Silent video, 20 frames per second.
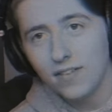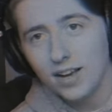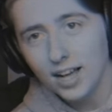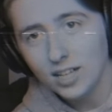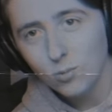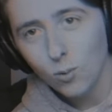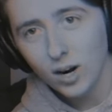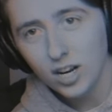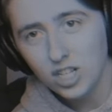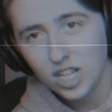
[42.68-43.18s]
If you
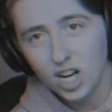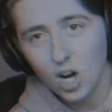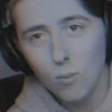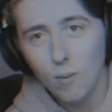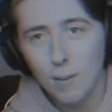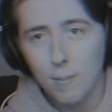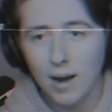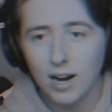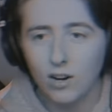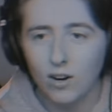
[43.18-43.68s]
guys want to check
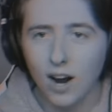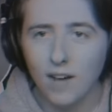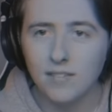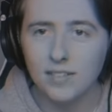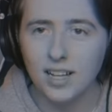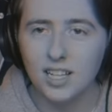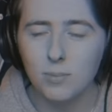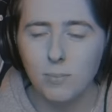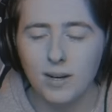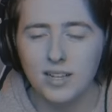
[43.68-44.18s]
out my
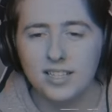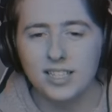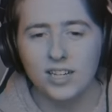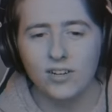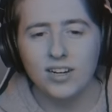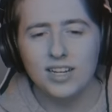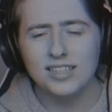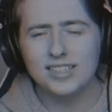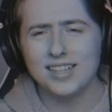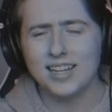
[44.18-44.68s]
Minecraft Let's Play
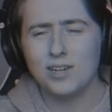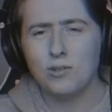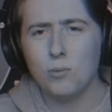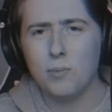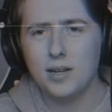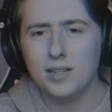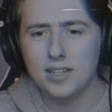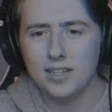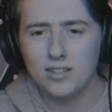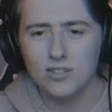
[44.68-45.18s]
series, link
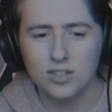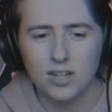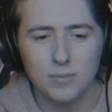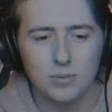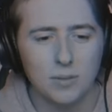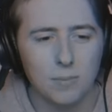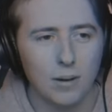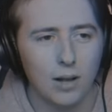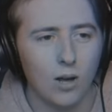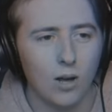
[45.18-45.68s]
will be in the description